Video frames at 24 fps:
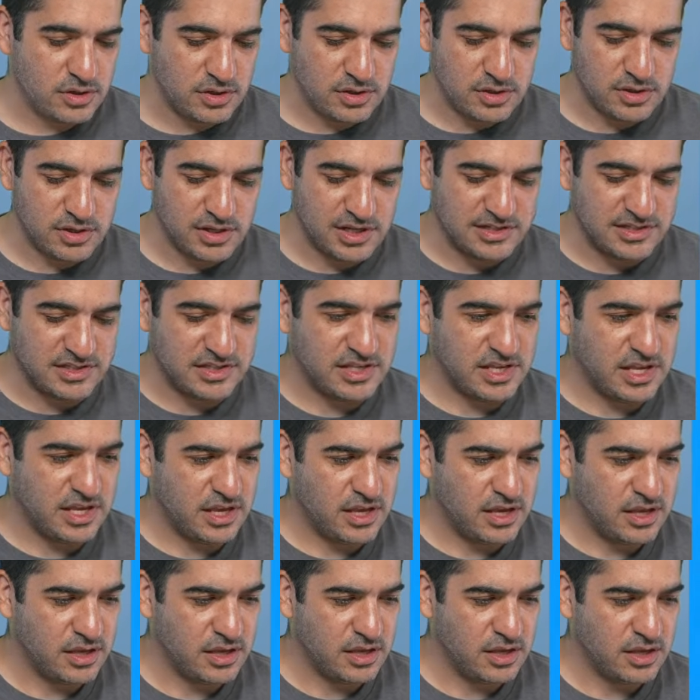let's see.
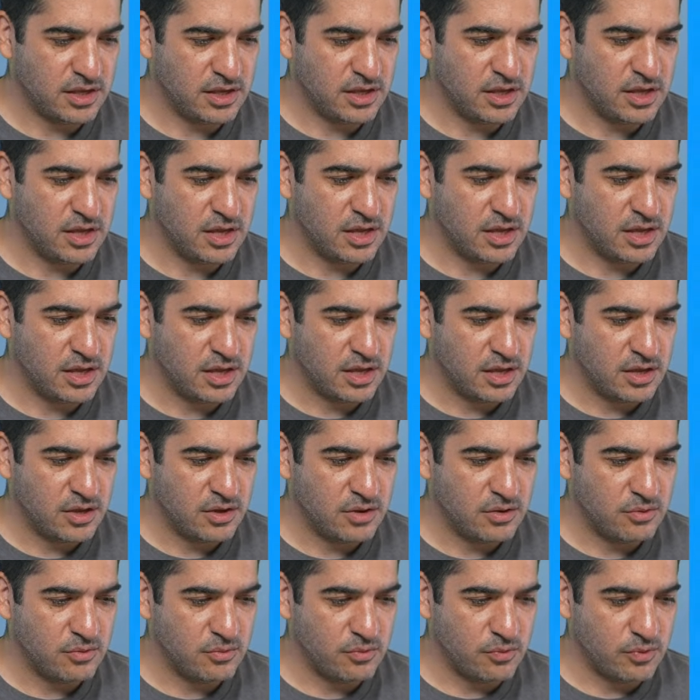
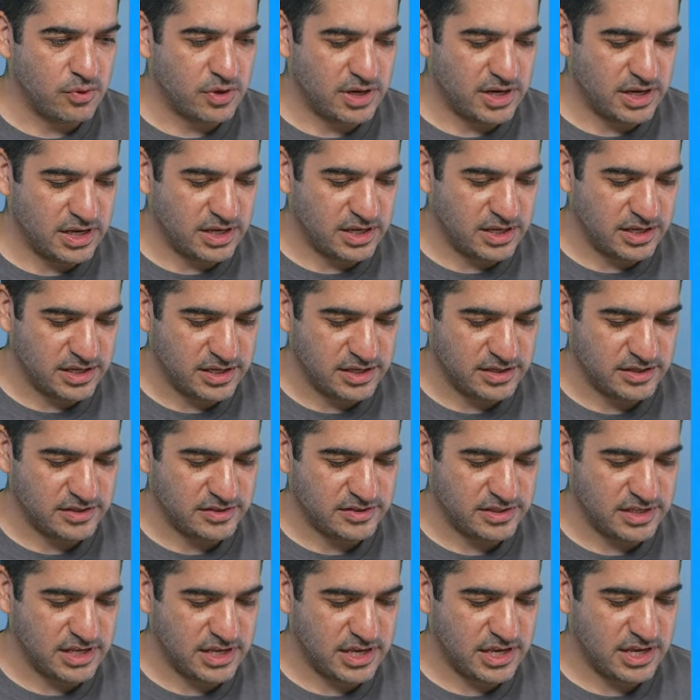What is
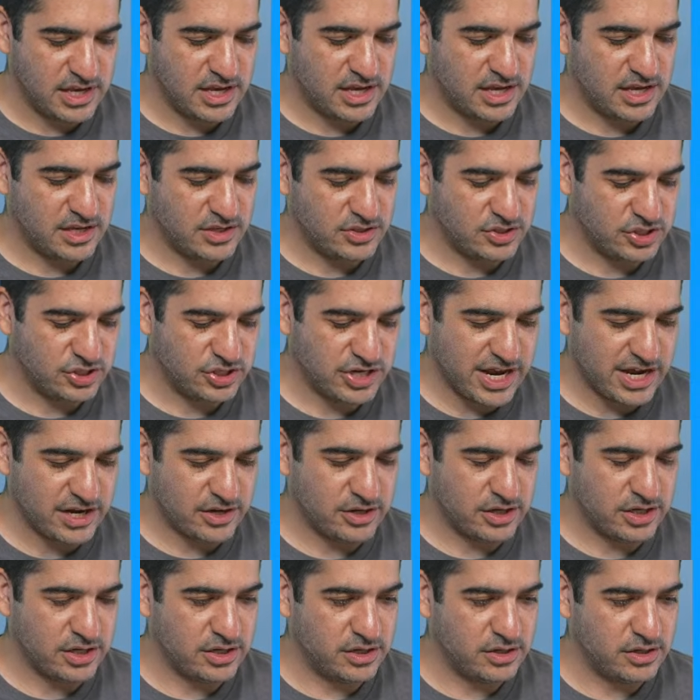AI
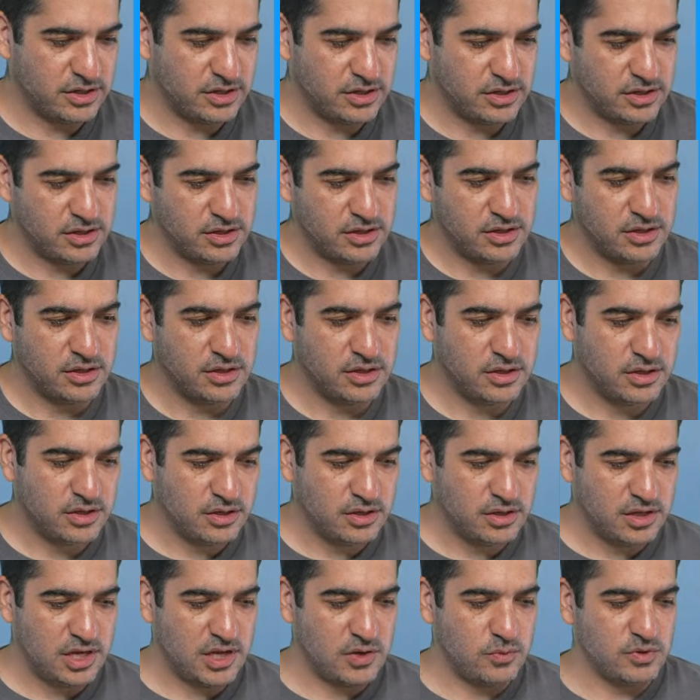tracker?
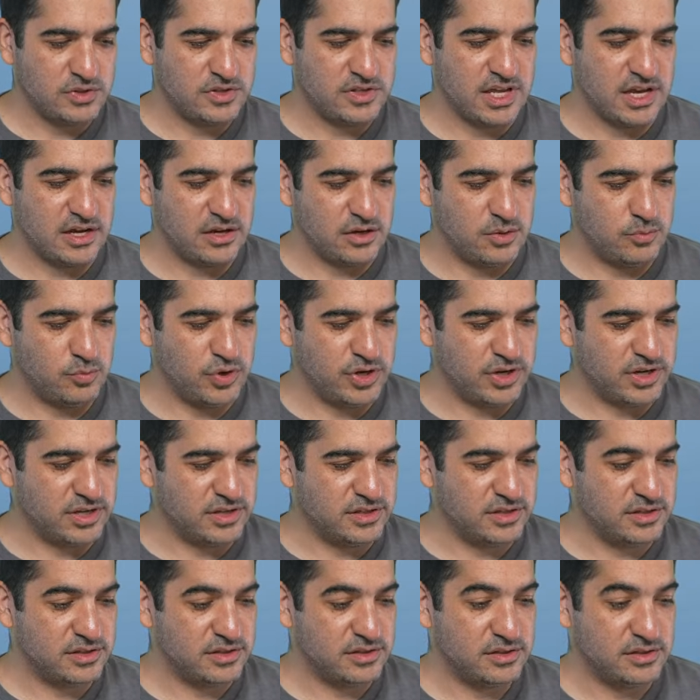And what's that going to bring
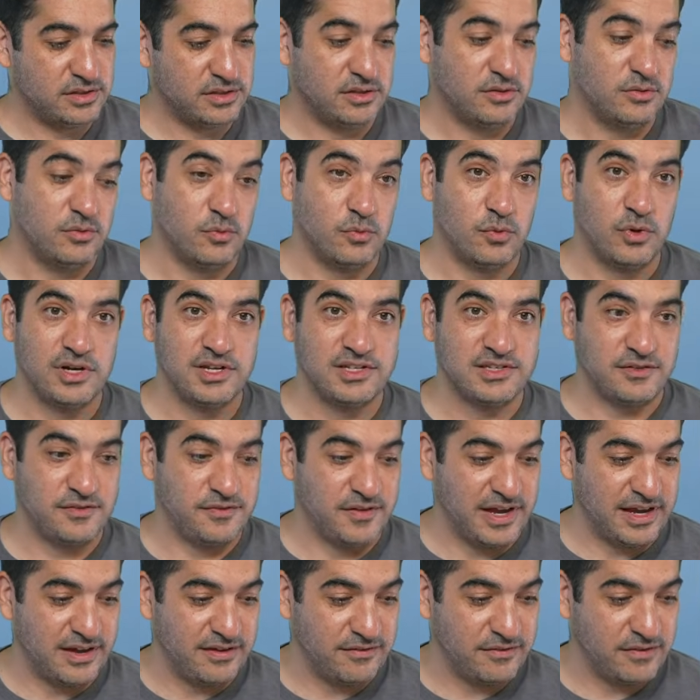us? 1 is a
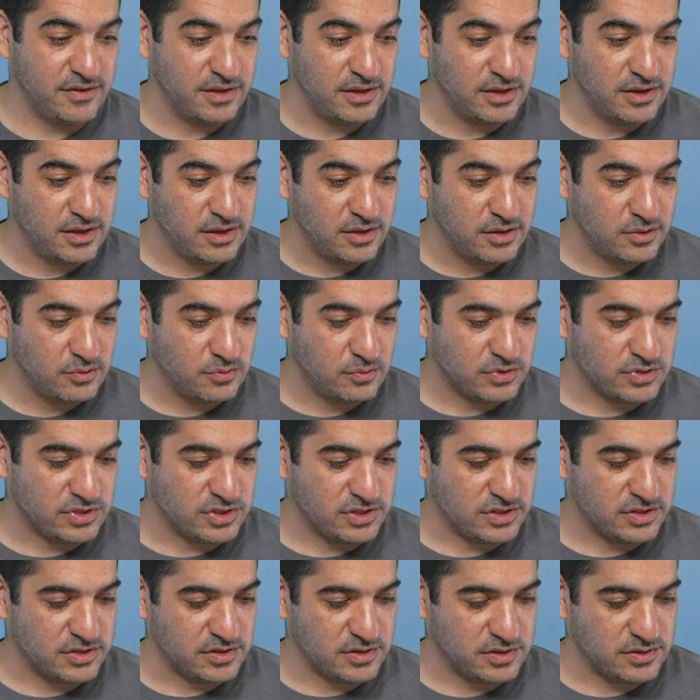5, which
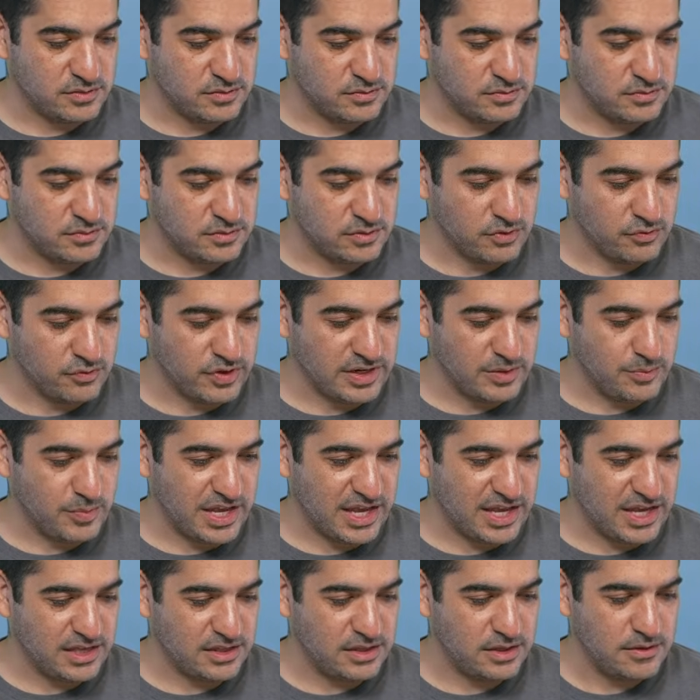is already
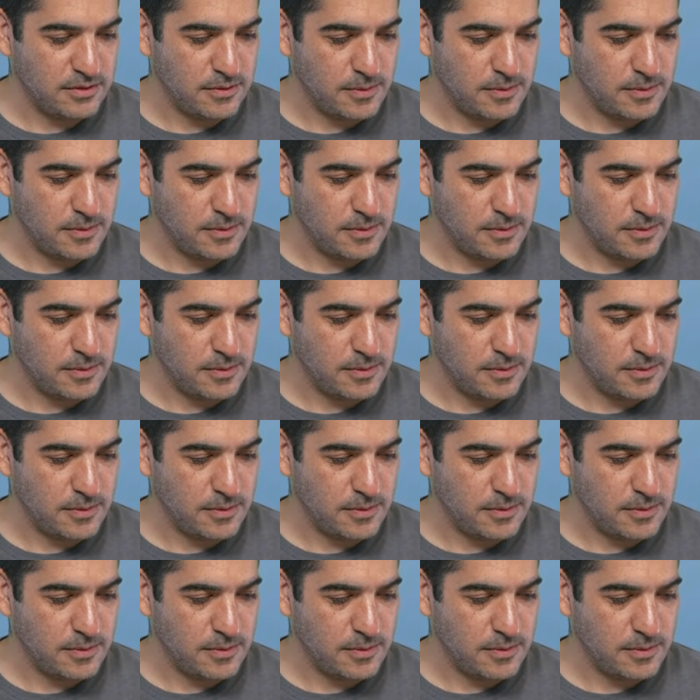bad.